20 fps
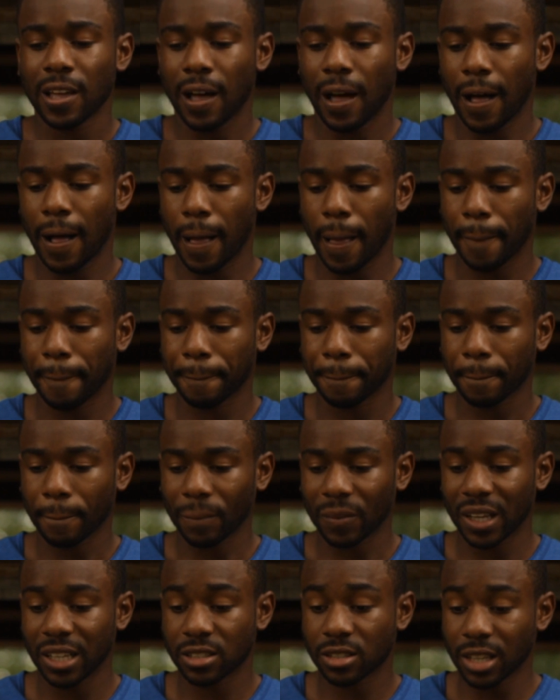
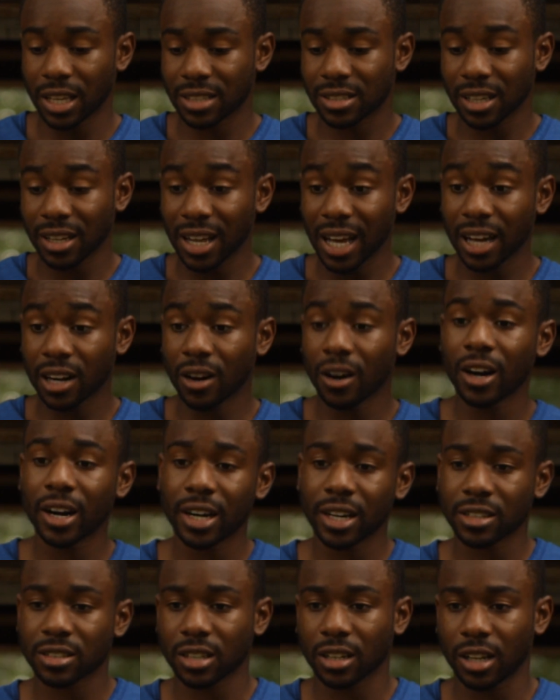a lot
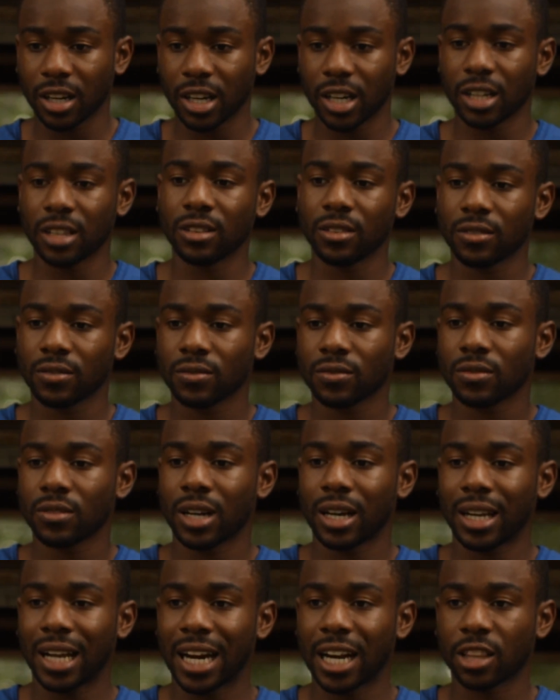harder to learn
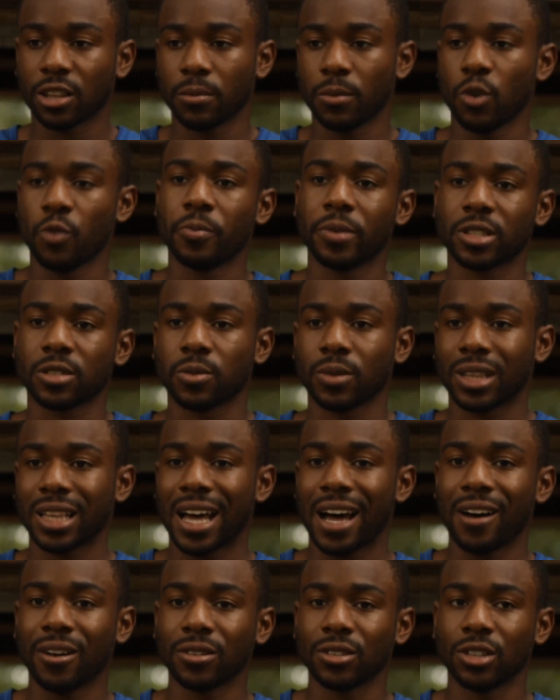a lot of the movements
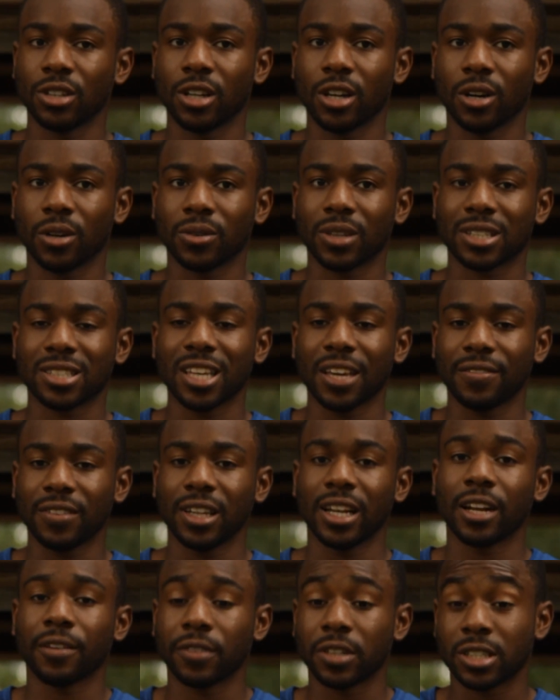without, you know, the
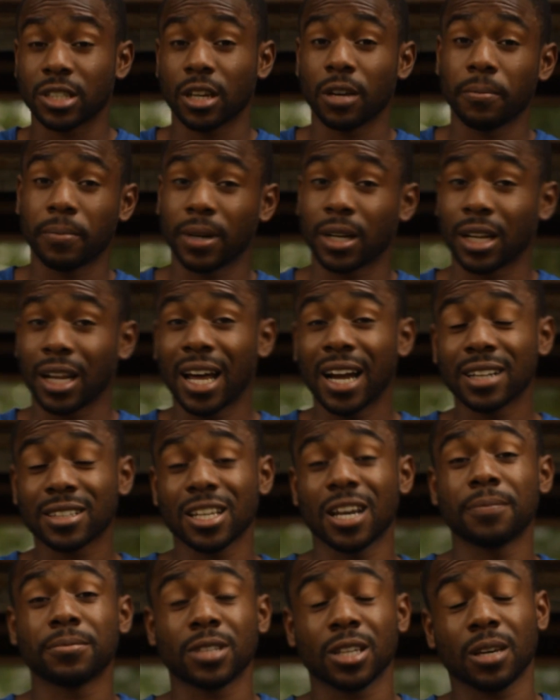safety net of a gym, but a lot of
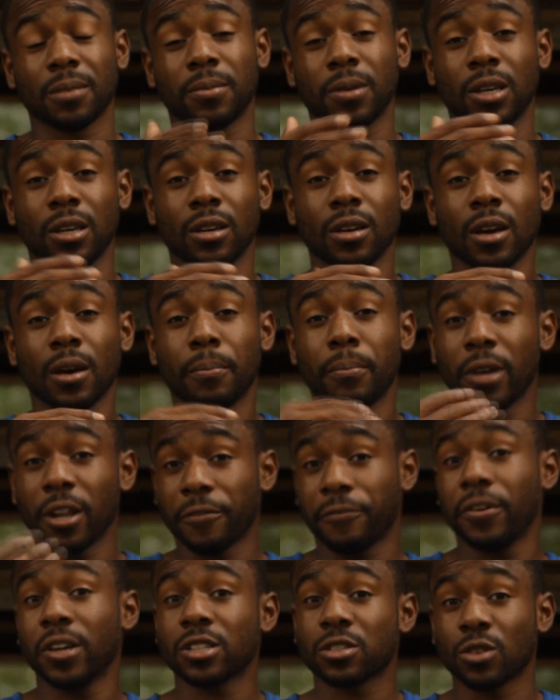times it can be
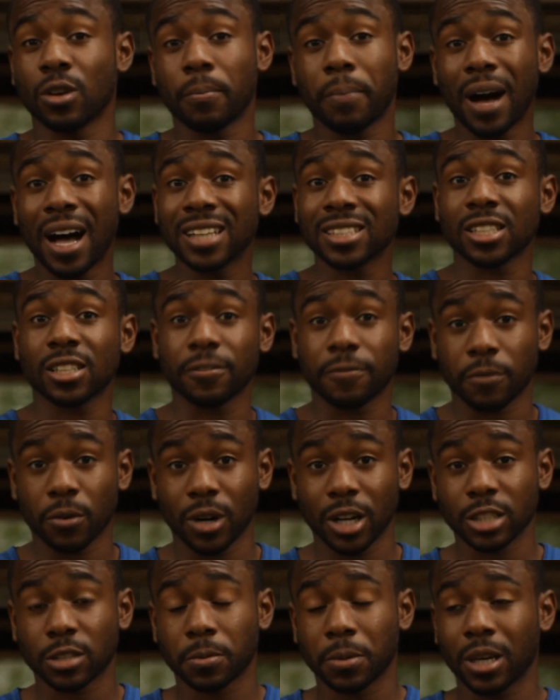beneficial and positive
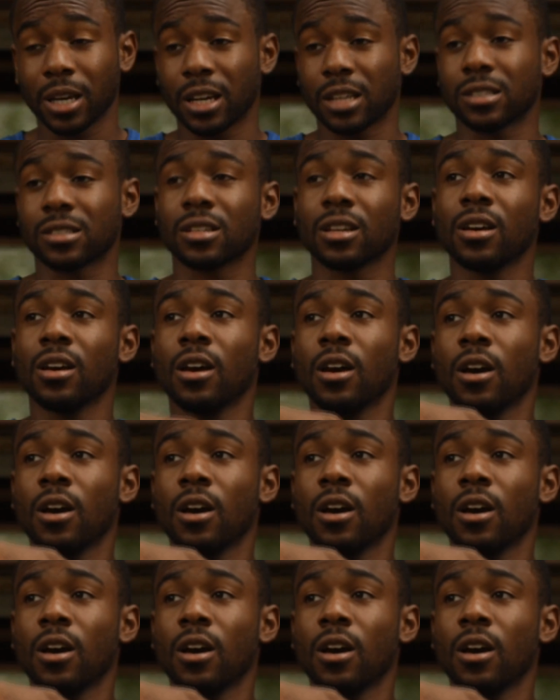for us because